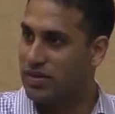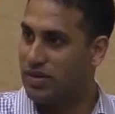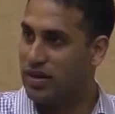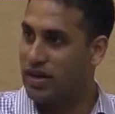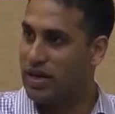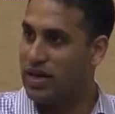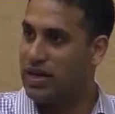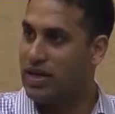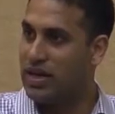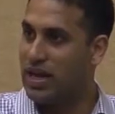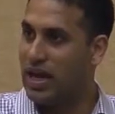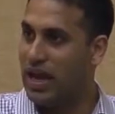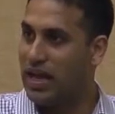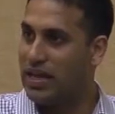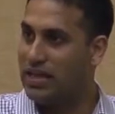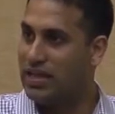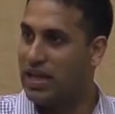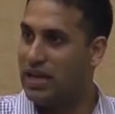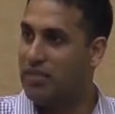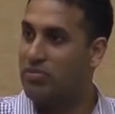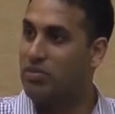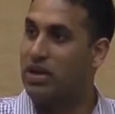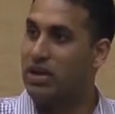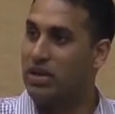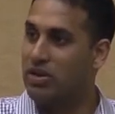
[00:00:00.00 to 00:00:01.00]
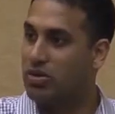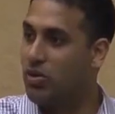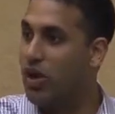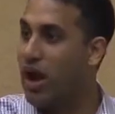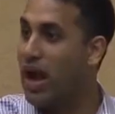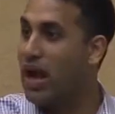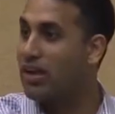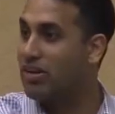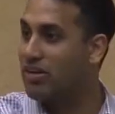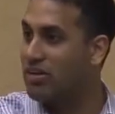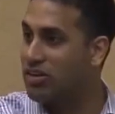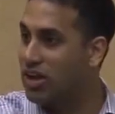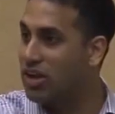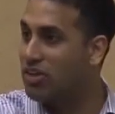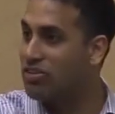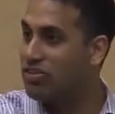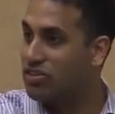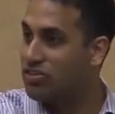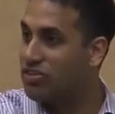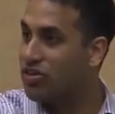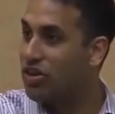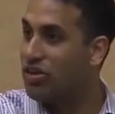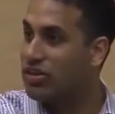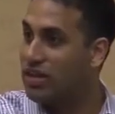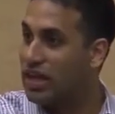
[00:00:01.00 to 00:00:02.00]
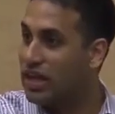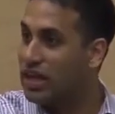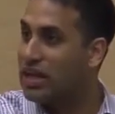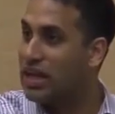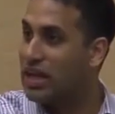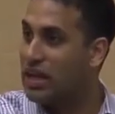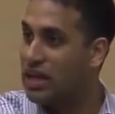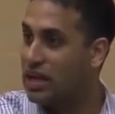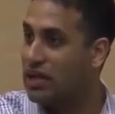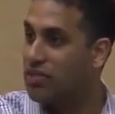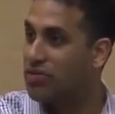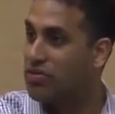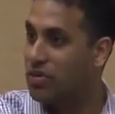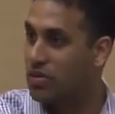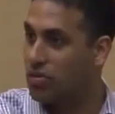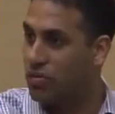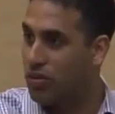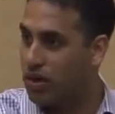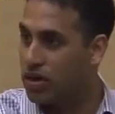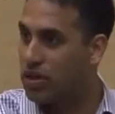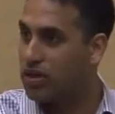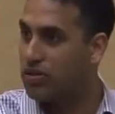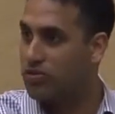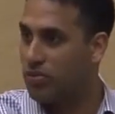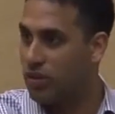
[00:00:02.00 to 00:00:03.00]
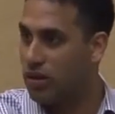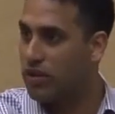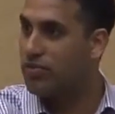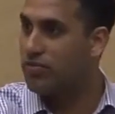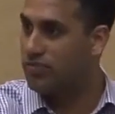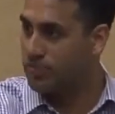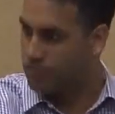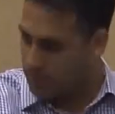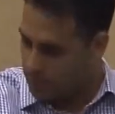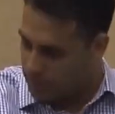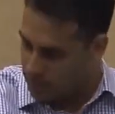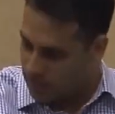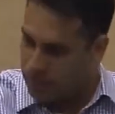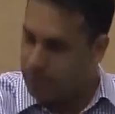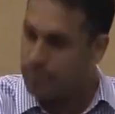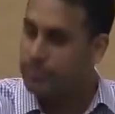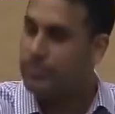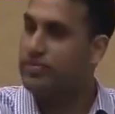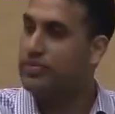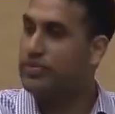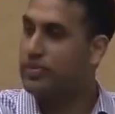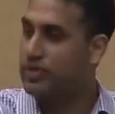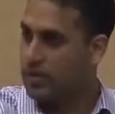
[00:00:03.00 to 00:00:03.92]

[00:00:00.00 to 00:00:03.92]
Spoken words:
right? And then we'll do aggregations on that data if you want as well. Yep.